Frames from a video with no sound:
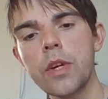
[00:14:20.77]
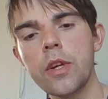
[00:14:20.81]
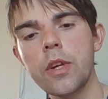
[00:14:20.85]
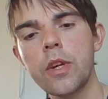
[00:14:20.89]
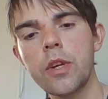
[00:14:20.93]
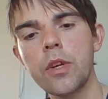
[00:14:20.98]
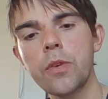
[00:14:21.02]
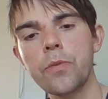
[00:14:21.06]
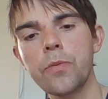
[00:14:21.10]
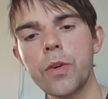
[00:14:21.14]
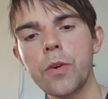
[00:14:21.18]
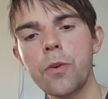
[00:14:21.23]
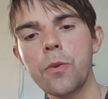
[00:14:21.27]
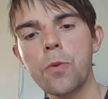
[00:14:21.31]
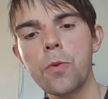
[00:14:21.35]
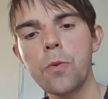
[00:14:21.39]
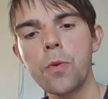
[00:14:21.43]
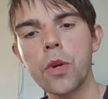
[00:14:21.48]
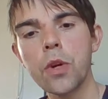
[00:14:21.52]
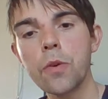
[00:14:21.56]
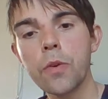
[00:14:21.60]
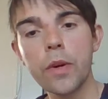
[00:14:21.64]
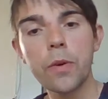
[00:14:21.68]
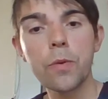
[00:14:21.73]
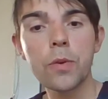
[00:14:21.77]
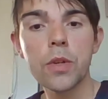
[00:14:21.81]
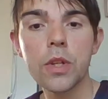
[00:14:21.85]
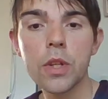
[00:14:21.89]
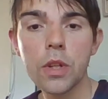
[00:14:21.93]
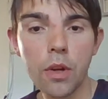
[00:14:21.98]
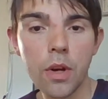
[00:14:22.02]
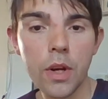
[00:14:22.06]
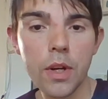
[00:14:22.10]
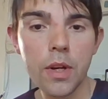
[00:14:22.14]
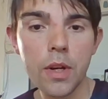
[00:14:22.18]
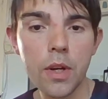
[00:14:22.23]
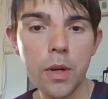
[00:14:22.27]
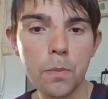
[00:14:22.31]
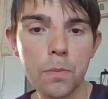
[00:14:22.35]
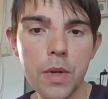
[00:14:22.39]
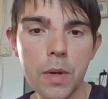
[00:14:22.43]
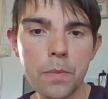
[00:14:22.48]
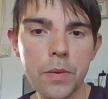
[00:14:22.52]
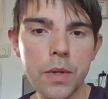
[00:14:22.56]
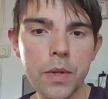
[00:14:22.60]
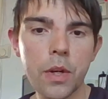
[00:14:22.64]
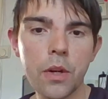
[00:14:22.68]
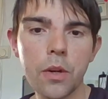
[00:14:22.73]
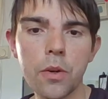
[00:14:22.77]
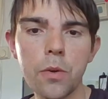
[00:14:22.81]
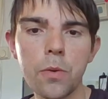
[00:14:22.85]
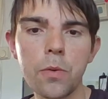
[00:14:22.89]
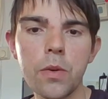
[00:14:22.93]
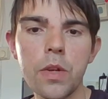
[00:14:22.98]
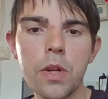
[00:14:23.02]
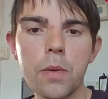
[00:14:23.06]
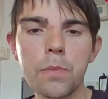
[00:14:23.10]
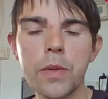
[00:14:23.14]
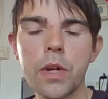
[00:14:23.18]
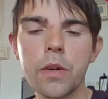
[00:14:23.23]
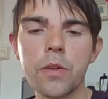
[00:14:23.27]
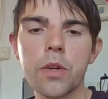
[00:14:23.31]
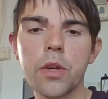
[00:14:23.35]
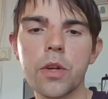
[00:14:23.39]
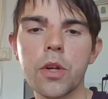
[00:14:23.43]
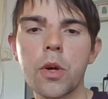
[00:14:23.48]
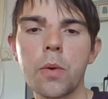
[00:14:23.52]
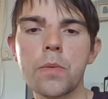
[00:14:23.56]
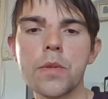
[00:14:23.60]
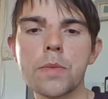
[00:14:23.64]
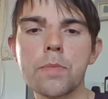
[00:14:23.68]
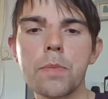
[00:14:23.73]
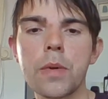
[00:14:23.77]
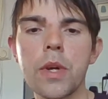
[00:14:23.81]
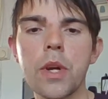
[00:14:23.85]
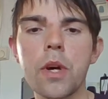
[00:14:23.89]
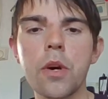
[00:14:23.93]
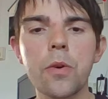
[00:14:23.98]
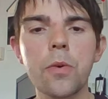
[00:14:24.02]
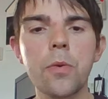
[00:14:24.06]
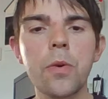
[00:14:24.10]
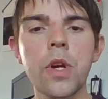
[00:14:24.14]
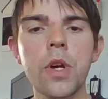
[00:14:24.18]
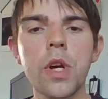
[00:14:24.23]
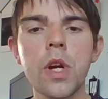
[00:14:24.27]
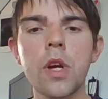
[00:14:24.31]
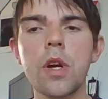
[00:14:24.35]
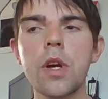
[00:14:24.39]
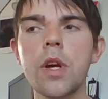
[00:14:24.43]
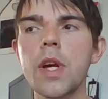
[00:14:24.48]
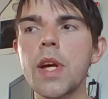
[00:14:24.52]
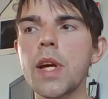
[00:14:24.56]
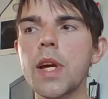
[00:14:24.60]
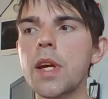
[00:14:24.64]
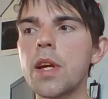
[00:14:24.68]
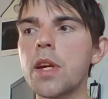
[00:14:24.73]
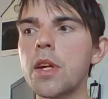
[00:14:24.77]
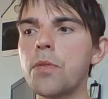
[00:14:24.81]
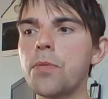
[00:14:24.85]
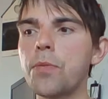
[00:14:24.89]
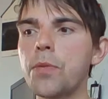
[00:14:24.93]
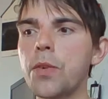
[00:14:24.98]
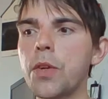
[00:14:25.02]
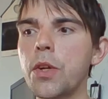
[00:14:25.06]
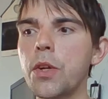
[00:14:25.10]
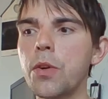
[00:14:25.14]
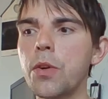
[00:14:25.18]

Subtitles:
If you agree with the lineup, let me know. Let me know in the comments below. Let